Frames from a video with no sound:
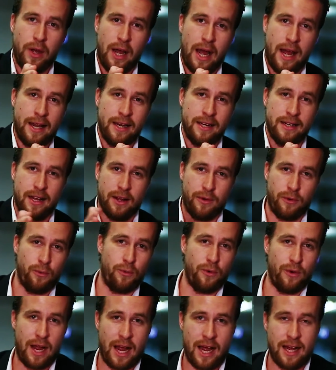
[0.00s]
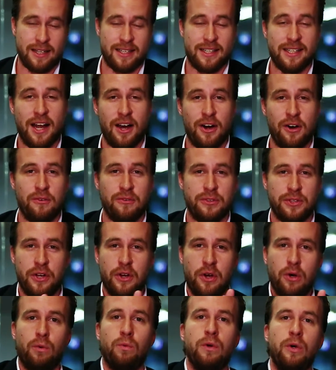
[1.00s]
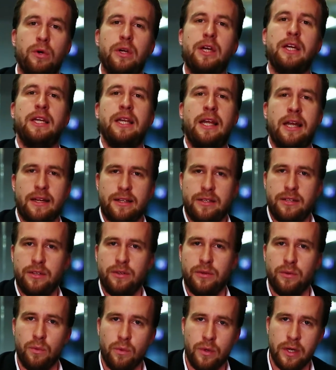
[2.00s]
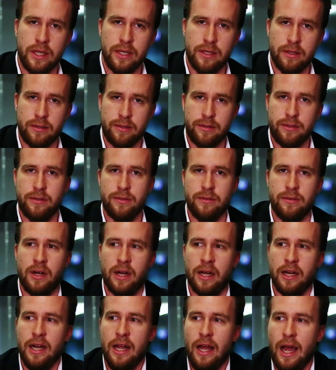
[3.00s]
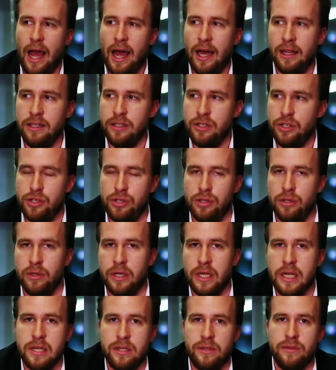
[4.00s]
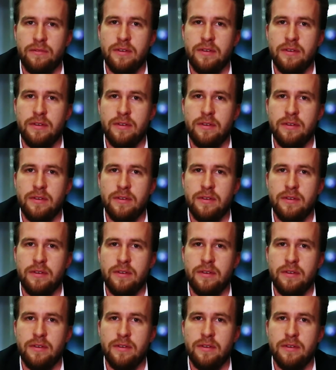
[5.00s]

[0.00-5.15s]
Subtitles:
and ourselves will connect with, right? Alan Turing is a